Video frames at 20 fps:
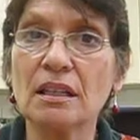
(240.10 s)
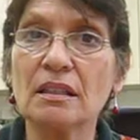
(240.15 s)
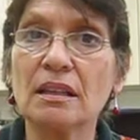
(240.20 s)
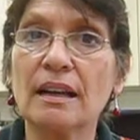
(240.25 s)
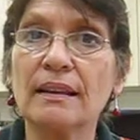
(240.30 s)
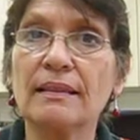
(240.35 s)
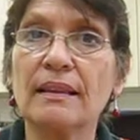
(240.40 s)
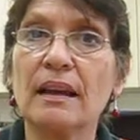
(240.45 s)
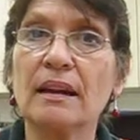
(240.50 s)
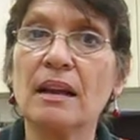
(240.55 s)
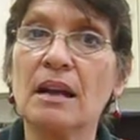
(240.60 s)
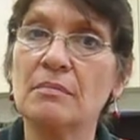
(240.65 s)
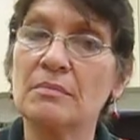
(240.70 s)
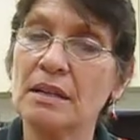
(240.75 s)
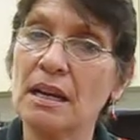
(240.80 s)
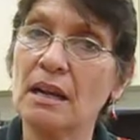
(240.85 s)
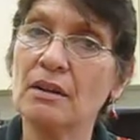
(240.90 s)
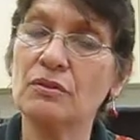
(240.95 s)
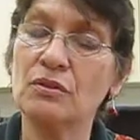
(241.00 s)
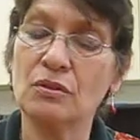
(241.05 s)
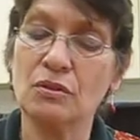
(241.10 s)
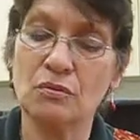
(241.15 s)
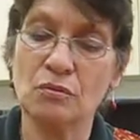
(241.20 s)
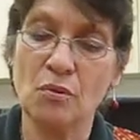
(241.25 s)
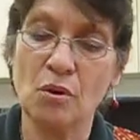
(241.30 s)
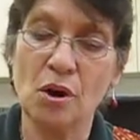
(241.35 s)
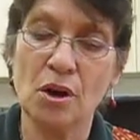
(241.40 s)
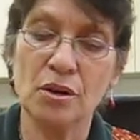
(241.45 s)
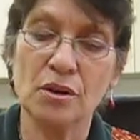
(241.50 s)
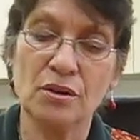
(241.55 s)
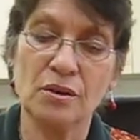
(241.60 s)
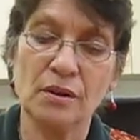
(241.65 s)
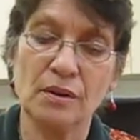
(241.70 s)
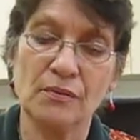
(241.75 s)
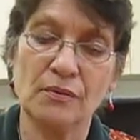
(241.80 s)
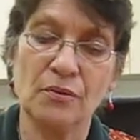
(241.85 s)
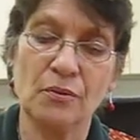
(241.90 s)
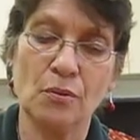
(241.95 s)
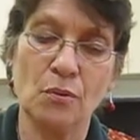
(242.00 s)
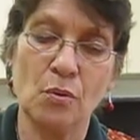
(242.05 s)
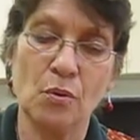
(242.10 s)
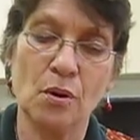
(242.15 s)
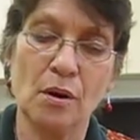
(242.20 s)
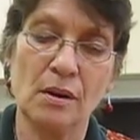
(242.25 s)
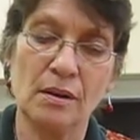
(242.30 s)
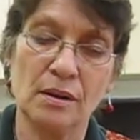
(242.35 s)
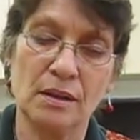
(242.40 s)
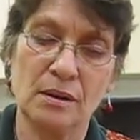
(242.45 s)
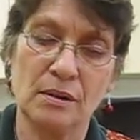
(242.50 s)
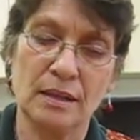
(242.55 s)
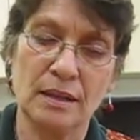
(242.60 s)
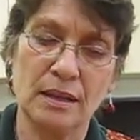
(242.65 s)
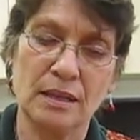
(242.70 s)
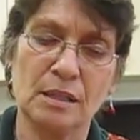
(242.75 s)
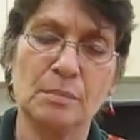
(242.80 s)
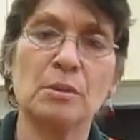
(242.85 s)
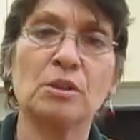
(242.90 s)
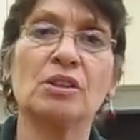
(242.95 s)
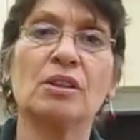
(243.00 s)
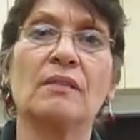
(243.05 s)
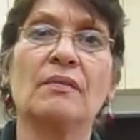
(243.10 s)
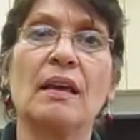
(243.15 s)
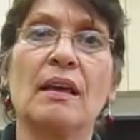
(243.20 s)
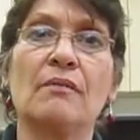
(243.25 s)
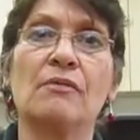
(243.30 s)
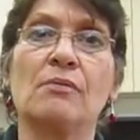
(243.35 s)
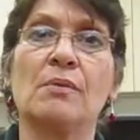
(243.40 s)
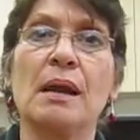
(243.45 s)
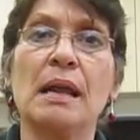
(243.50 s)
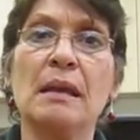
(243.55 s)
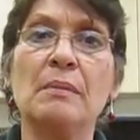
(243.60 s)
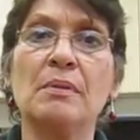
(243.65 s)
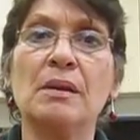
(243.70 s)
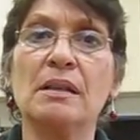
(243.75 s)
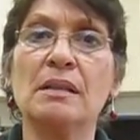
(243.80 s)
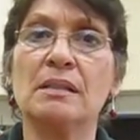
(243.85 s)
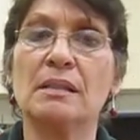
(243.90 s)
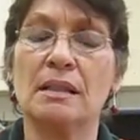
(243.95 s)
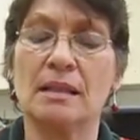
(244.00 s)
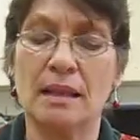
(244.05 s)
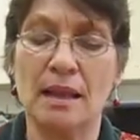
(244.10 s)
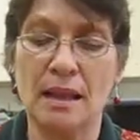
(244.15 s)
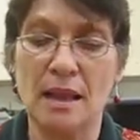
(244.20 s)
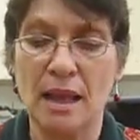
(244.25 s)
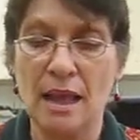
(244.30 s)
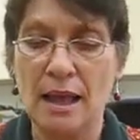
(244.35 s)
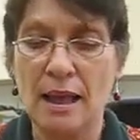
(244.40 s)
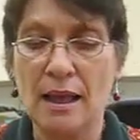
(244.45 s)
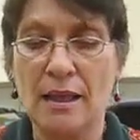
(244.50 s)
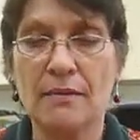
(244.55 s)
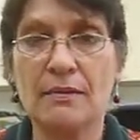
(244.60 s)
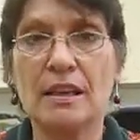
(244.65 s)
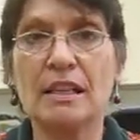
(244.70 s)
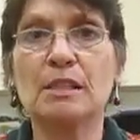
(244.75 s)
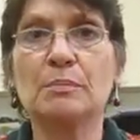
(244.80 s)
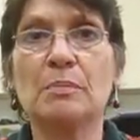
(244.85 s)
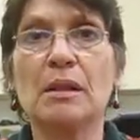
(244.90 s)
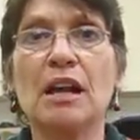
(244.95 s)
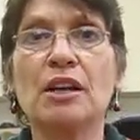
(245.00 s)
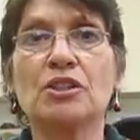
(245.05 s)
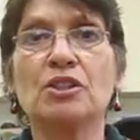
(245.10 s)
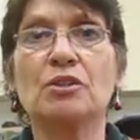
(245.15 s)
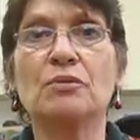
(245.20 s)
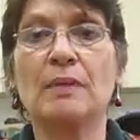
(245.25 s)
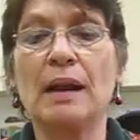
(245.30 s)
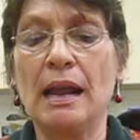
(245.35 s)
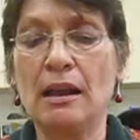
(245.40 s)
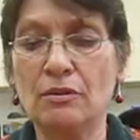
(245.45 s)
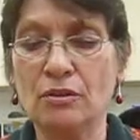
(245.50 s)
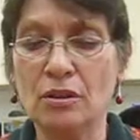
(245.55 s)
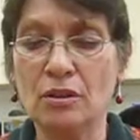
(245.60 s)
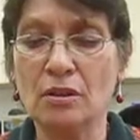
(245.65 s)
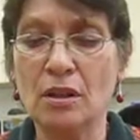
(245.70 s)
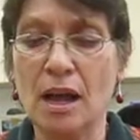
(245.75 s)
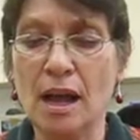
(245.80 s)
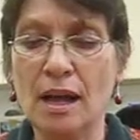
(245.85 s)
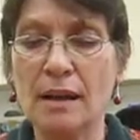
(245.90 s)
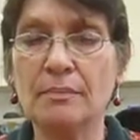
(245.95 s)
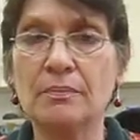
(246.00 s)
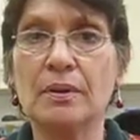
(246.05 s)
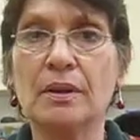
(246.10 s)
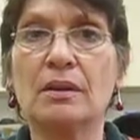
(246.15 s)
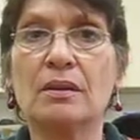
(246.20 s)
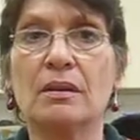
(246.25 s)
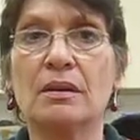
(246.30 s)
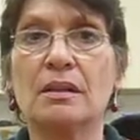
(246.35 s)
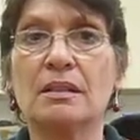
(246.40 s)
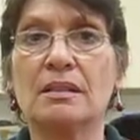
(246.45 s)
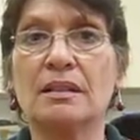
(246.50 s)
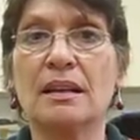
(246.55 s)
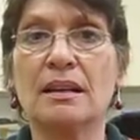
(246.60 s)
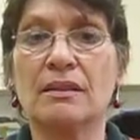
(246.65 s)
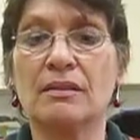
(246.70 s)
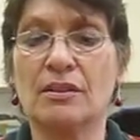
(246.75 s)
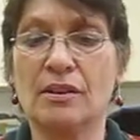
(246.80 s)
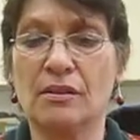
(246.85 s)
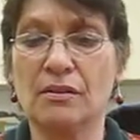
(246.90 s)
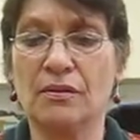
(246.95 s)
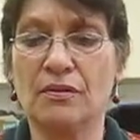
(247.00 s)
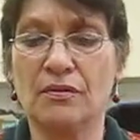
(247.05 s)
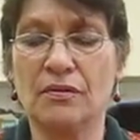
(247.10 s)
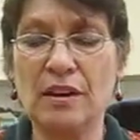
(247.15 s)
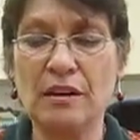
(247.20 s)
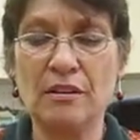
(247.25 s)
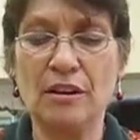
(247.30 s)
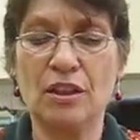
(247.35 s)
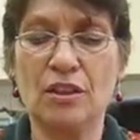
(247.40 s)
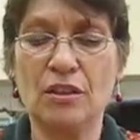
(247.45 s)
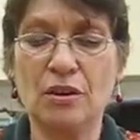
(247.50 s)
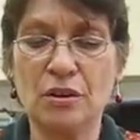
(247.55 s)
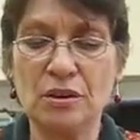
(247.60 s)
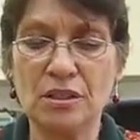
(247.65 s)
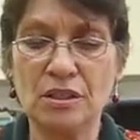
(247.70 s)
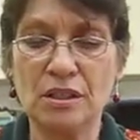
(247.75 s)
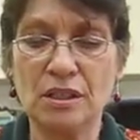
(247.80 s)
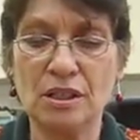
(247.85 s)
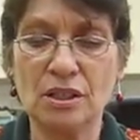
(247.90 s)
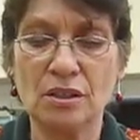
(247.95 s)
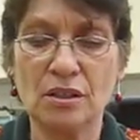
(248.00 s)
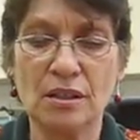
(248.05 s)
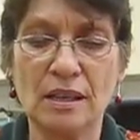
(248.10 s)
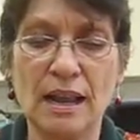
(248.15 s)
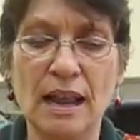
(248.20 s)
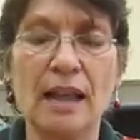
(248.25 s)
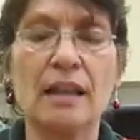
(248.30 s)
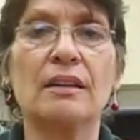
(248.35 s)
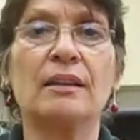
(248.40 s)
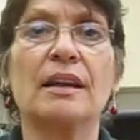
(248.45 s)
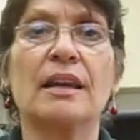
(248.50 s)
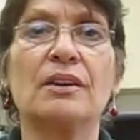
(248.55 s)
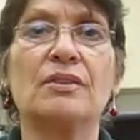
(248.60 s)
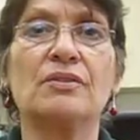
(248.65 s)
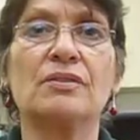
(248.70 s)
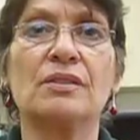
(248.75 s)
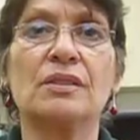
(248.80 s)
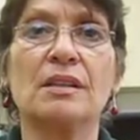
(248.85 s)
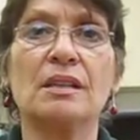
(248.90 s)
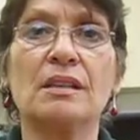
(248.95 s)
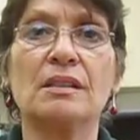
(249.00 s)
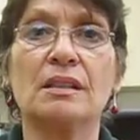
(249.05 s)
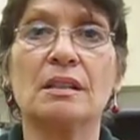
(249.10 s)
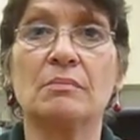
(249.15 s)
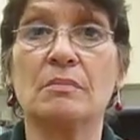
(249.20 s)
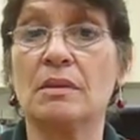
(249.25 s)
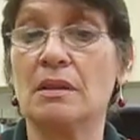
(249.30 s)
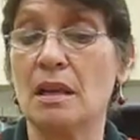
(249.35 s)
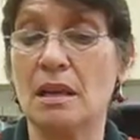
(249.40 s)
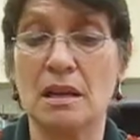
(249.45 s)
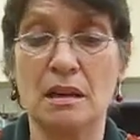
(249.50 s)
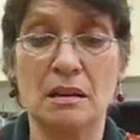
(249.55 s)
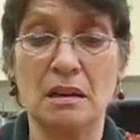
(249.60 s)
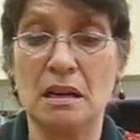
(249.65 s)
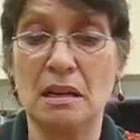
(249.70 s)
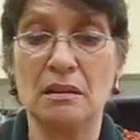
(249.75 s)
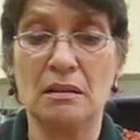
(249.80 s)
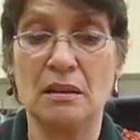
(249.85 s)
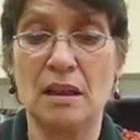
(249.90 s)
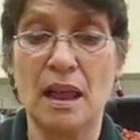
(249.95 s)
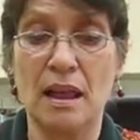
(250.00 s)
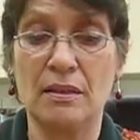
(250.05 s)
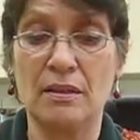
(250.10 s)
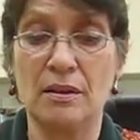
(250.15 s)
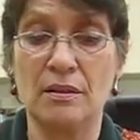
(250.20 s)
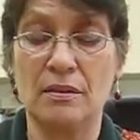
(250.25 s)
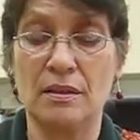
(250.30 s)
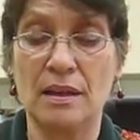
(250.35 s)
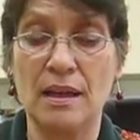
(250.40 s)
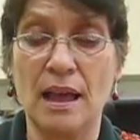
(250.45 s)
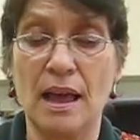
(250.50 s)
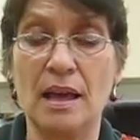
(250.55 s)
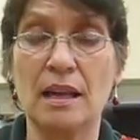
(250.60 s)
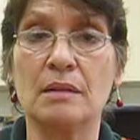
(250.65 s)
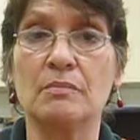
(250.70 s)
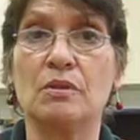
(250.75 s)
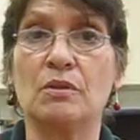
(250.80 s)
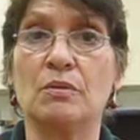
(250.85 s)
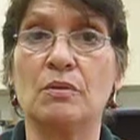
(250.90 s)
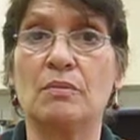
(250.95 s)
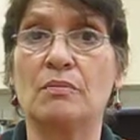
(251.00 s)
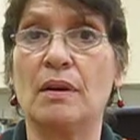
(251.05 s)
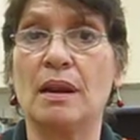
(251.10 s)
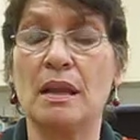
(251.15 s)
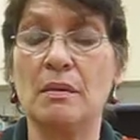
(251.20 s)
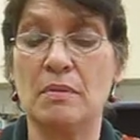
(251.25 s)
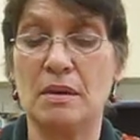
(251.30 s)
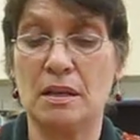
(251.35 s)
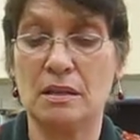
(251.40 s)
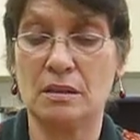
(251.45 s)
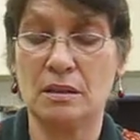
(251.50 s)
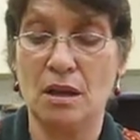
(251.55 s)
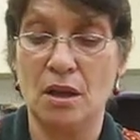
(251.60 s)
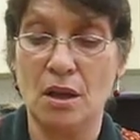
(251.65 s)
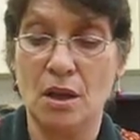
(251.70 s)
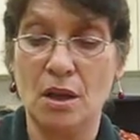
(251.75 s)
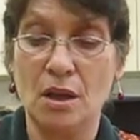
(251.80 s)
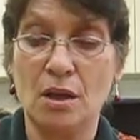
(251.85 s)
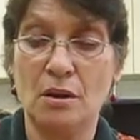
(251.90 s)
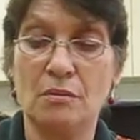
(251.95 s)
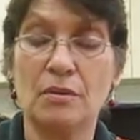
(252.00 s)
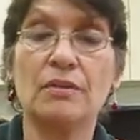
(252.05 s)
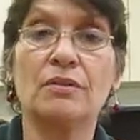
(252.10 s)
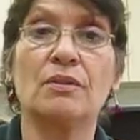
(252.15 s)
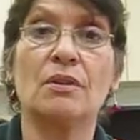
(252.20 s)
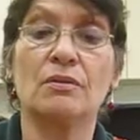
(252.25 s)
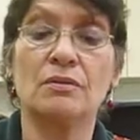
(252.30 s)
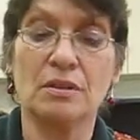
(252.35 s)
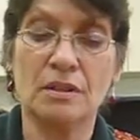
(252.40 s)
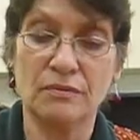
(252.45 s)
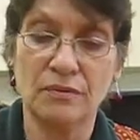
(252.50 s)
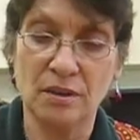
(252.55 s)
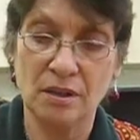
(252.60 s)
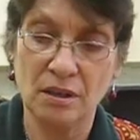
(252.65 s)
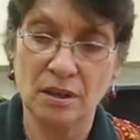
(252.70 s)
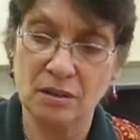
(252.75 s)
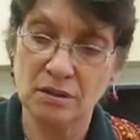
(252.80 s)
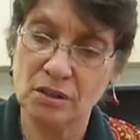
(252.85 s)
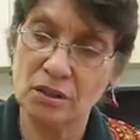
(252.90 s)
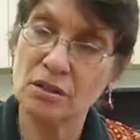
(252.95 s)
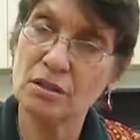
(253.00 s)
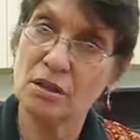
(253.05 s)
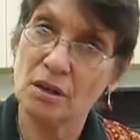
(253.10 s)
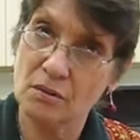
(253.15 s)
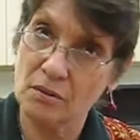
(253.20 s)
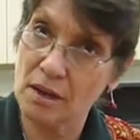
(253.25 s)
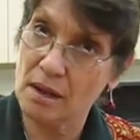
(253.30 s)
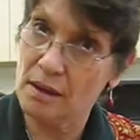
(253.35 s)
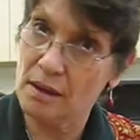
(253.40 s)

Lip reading: like that come down to the water for, you know, like especially if they have rabies and they splash around a lot because they're very thirsty, so the alligator sees them and they can eat the animal with rabies with no difficulty. So